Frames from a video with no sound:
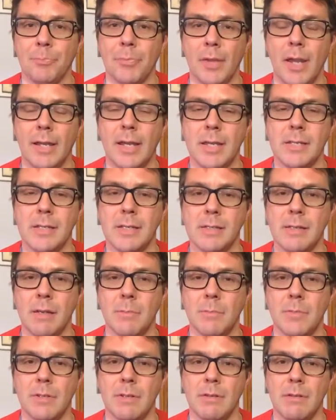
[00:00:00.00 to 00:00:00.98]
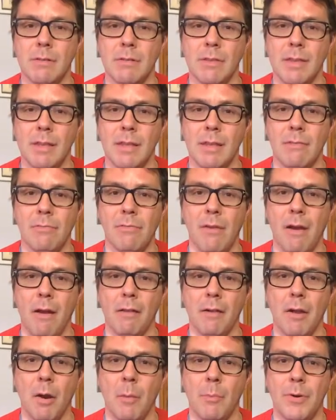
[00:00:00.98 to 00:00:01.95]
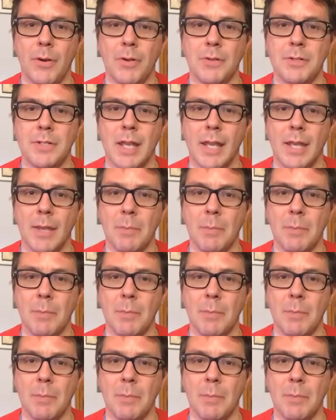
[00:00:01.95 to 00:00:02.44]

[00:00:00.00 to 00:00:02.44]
I guess it's up to the Final Cut Pro 10